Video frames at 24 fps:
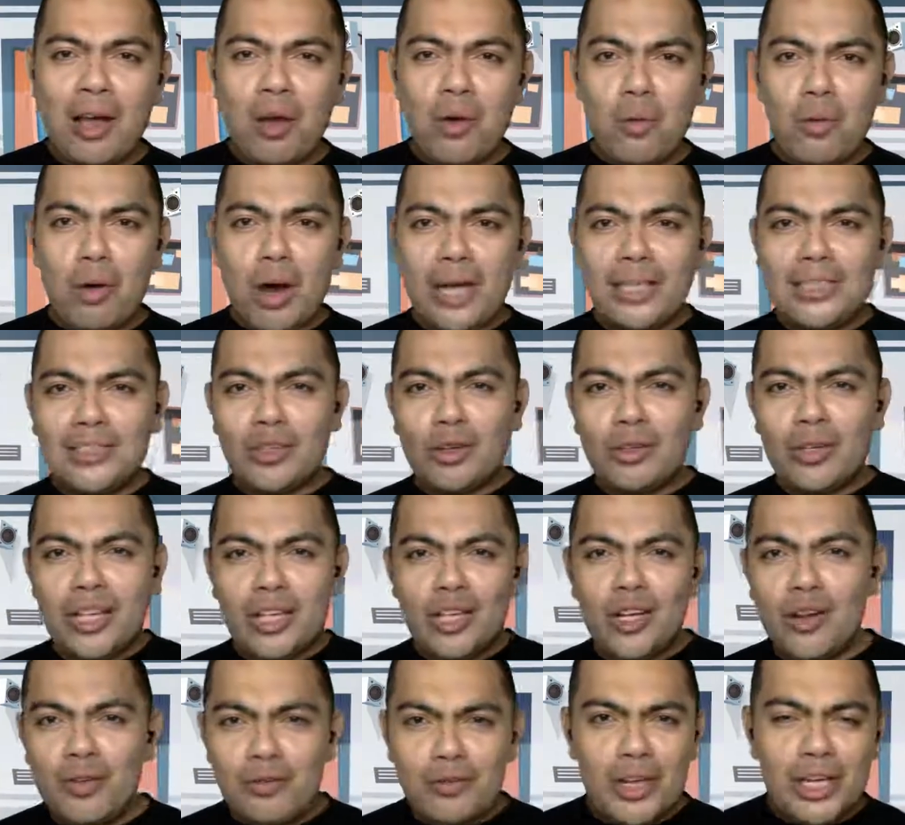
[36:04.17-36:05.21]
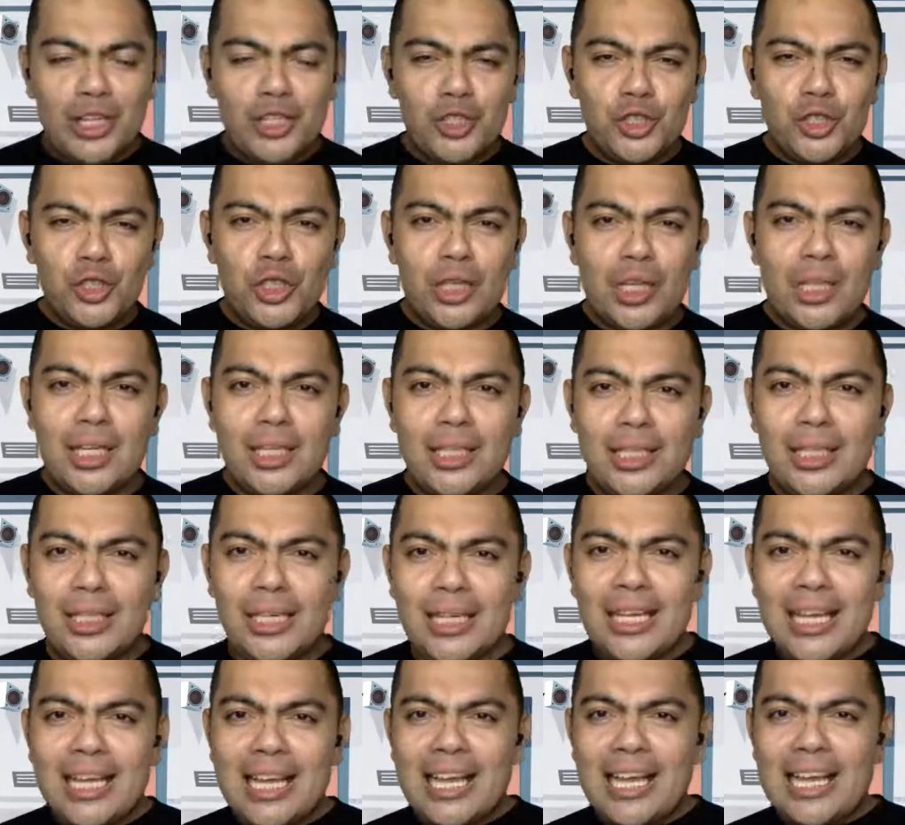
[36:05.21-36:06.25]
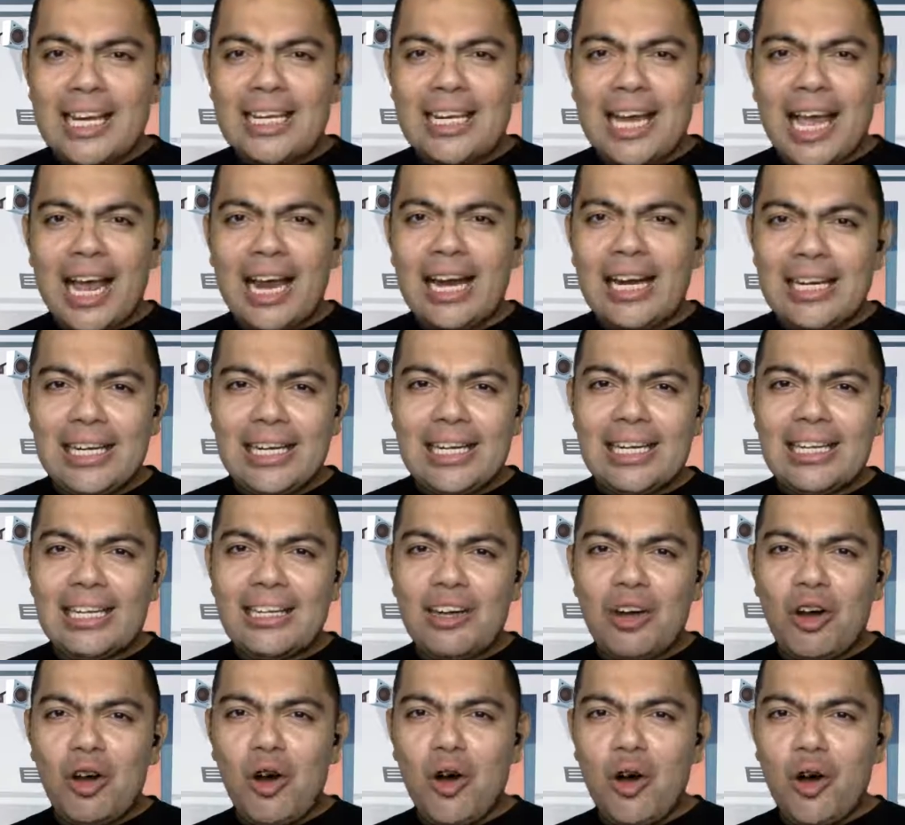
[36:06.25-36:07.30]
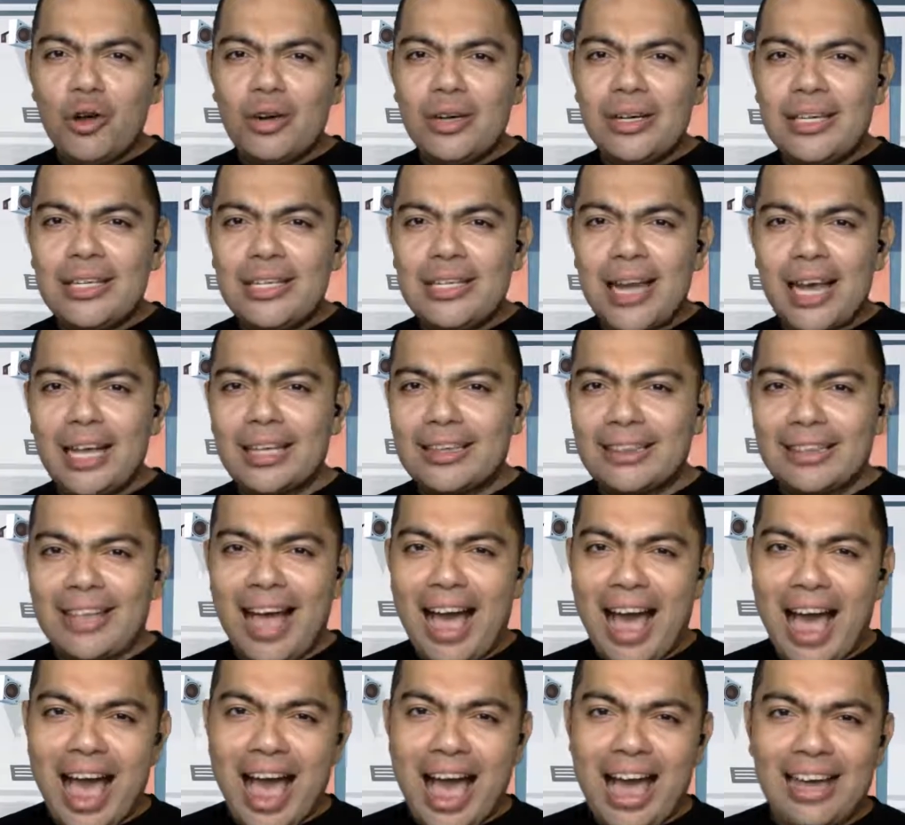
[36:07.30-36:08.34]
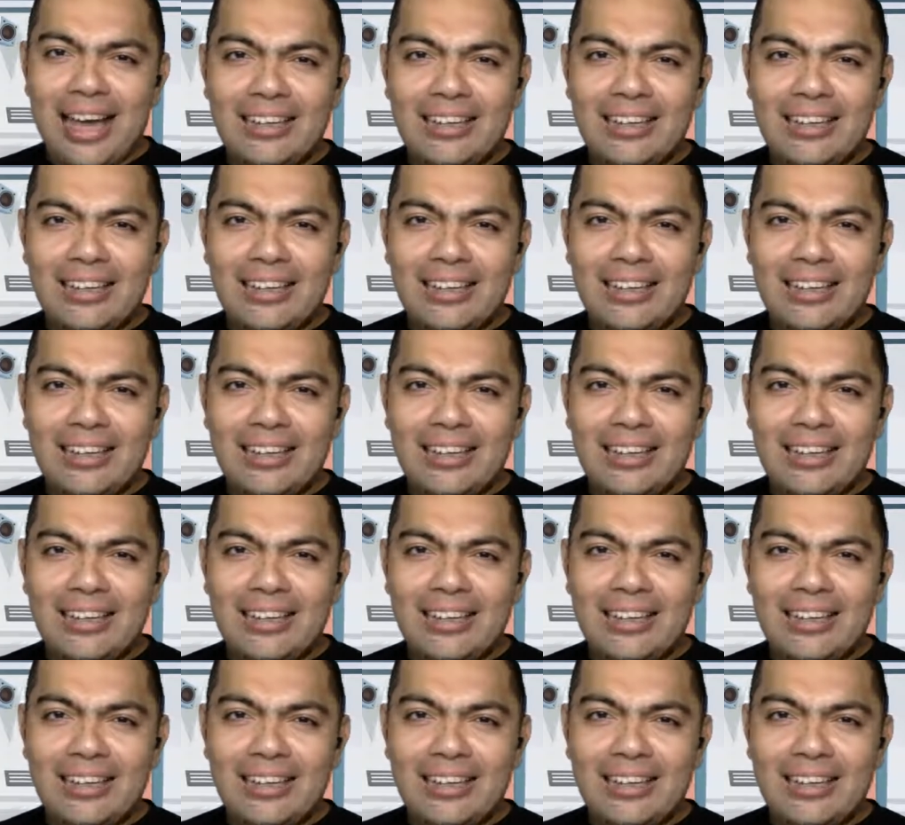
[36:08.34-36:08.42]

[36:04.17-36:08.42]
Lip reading: One is on innovation, another on data.